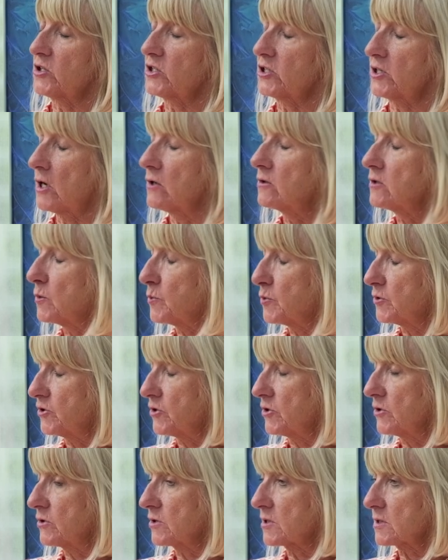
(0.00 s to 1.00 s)
we should only
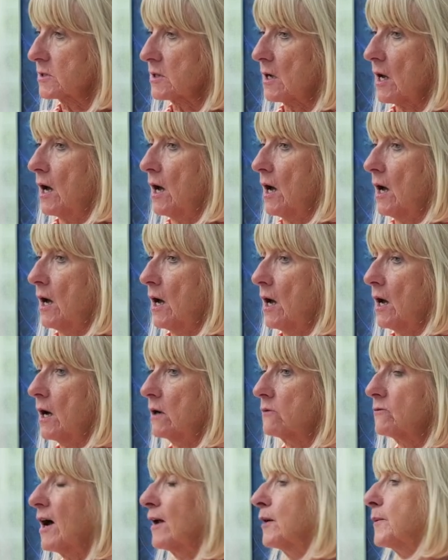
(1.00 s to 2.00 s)
produce
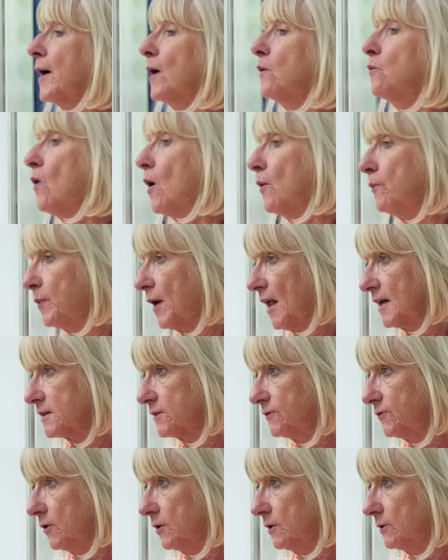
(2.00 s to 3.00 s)
around about 1
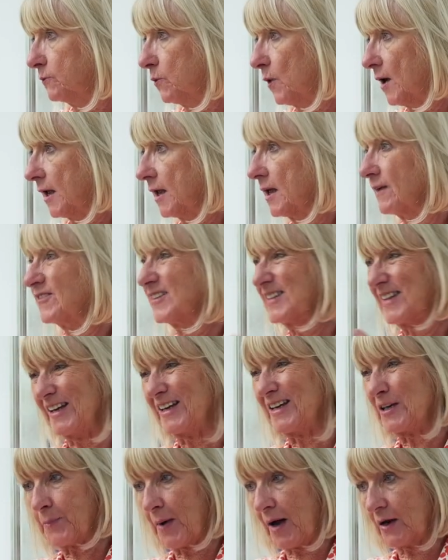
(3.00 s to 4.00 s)
bladder full of wee. If you
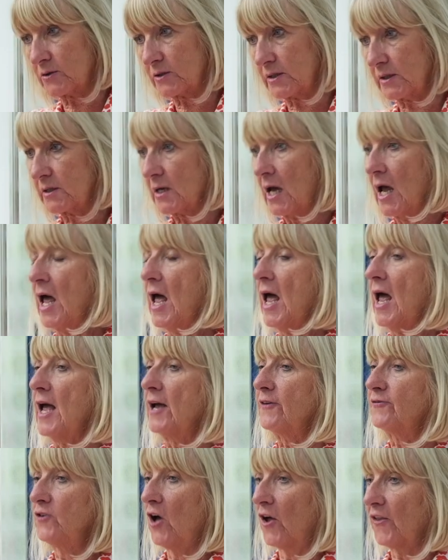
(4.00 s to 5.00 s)
think about it,
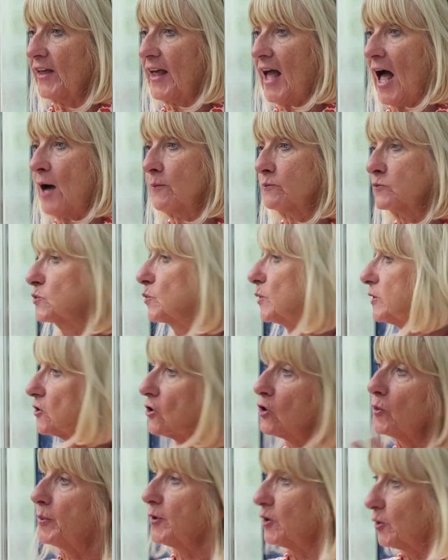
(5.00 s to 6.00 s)
if nothing happened, we'd
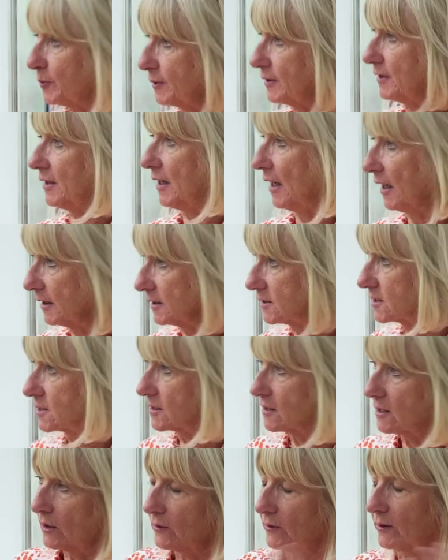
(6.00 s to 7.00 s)
all be up in the
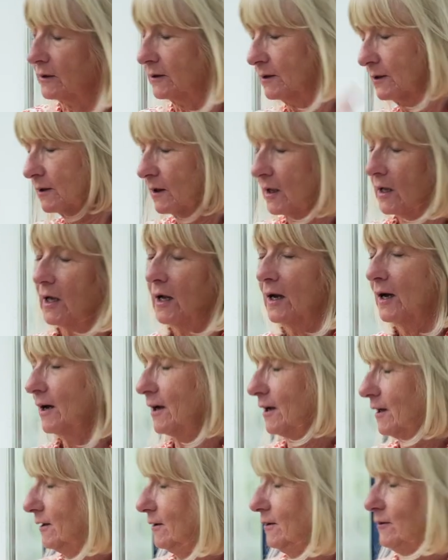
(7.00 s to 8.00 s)
night going,
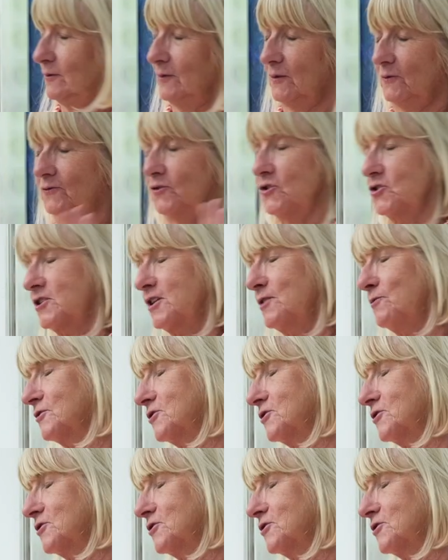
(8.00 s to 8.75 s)
unfortunately,